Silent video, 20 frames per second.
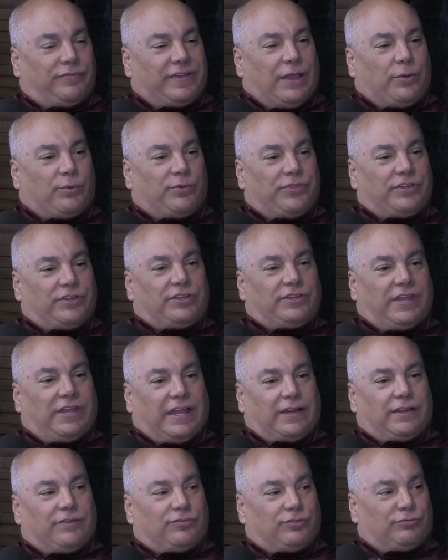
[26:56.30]
when the
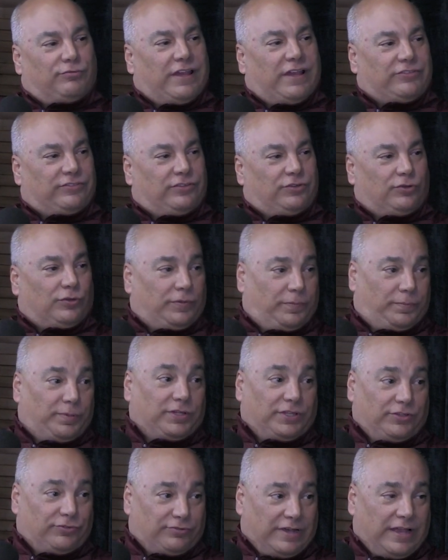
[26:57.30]
detectives arrested you, or the
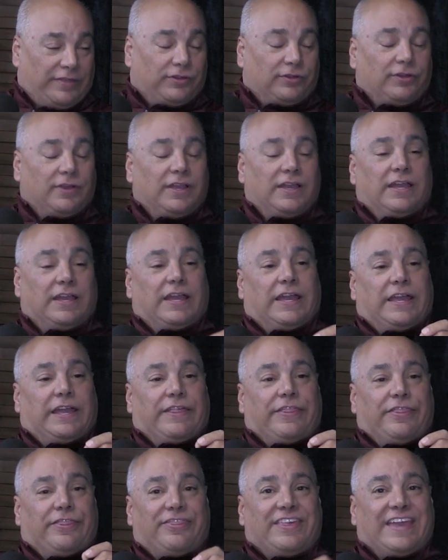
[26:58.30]
police rather,
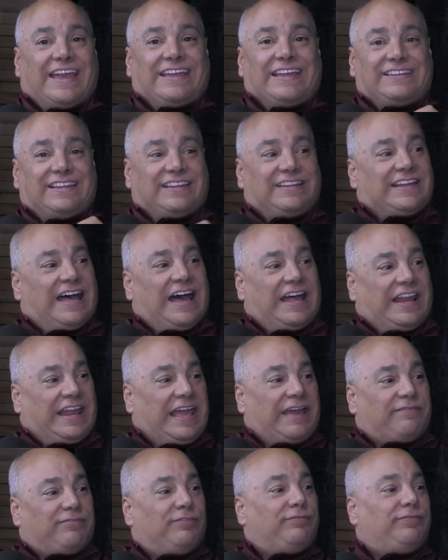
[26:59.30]
they did not
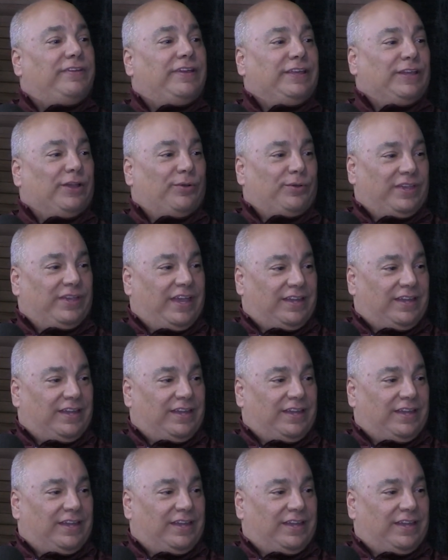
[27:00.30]
have the video yet